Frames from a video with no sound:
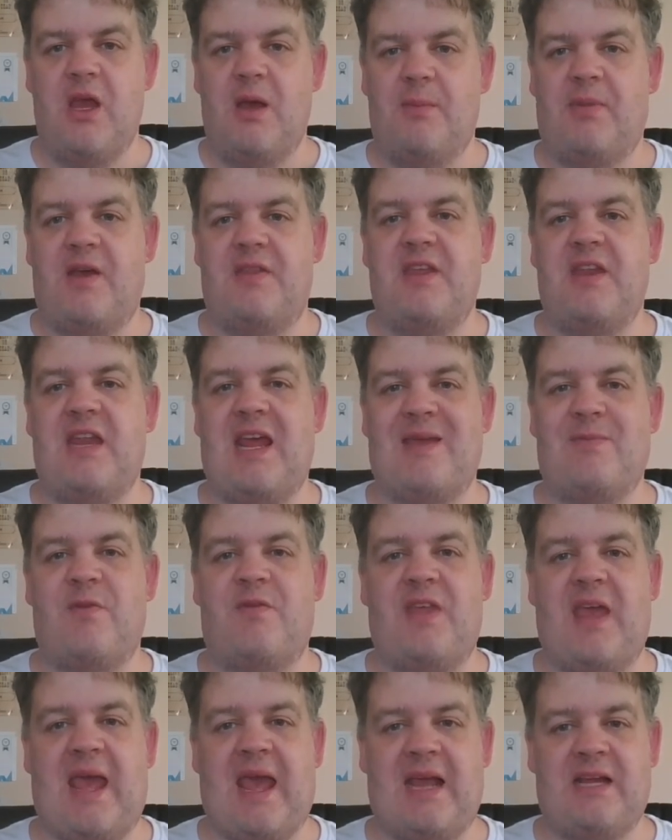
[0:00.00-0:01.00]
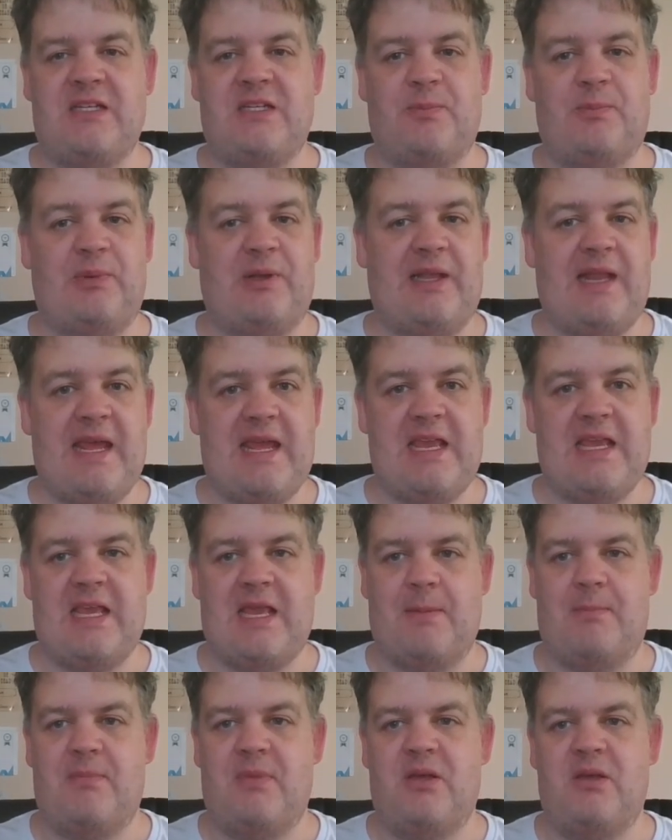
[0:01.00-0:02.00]
by the name of the actor playing
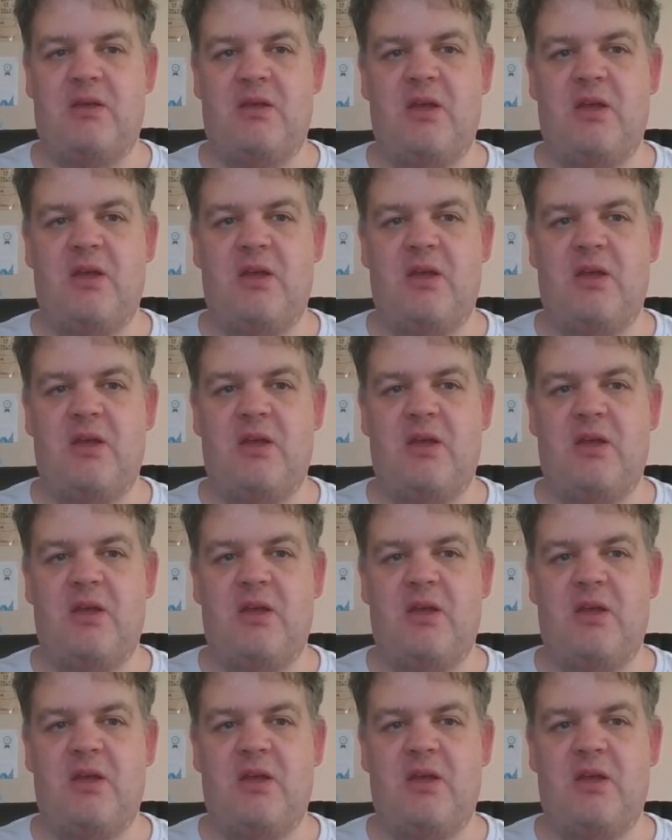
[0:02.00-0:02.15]
him,